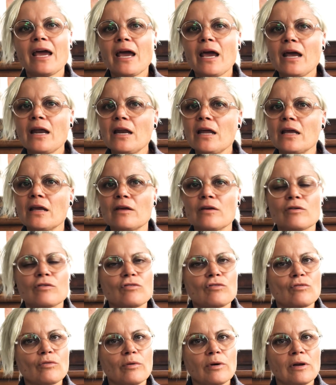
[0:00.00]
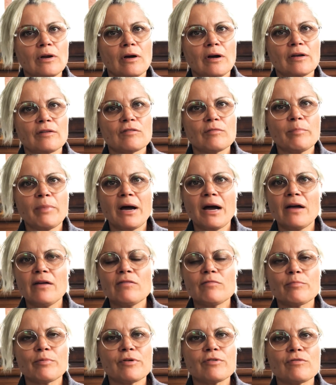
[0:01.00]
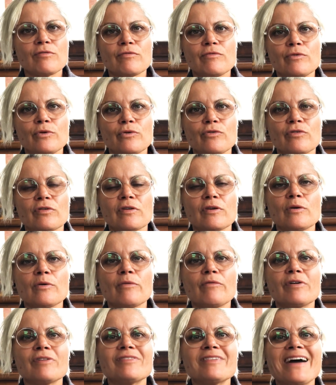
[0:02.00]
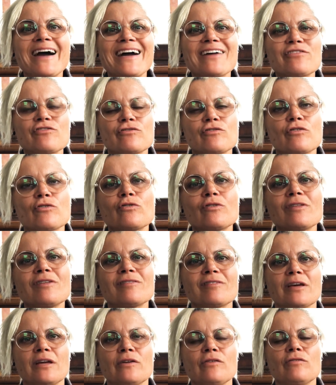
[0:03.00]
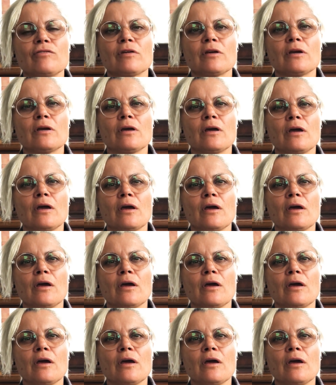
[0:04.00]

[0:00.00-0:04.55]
any storylines, past, present, future, that you have attached to this energy.